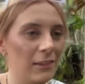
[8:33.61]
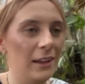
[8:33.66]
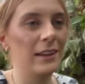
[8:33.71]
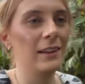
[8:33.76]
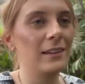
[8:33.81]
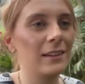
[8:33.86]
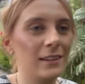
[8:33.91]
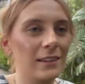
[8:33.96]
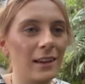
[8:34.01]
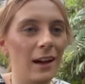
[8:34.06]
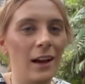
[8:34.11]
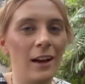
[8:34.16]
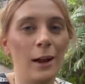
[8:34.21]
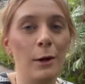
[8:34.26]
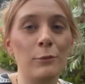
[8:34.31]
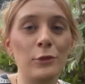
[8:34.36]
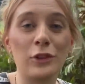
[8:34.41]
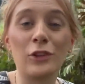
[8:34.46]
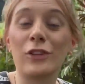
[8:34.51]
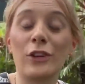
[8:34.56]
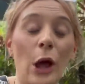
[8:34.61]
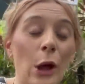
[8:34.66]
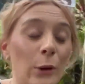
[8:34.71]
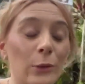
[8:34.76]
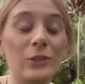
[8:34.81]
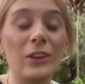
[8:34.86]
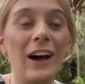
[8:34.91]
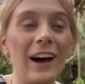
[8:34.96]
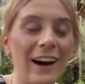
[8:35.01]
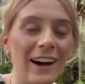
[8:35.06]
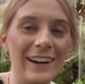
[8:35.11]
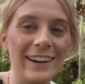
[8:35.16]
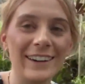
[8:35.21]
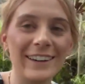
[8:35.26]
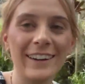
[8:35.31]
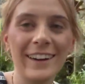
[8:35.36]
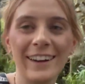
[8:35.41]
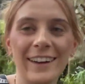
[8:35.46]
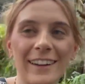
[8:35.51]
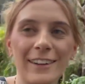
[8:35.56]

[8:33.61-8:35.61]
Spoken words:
like done. I'm just so tired.